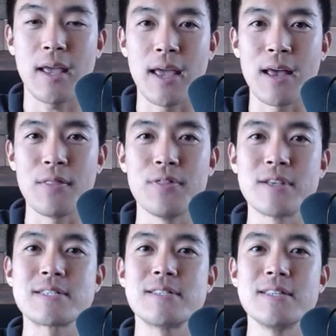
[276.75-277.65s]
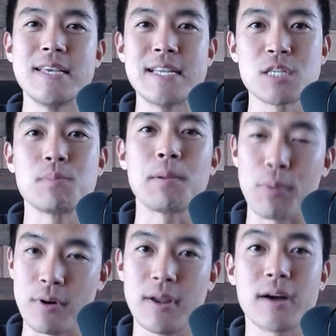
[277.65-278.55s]
and this need to be
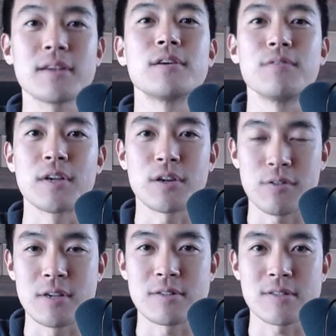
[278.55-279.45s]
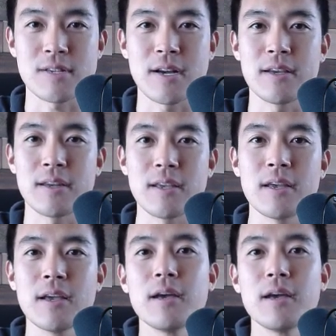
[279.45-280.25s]
productive in Korean society,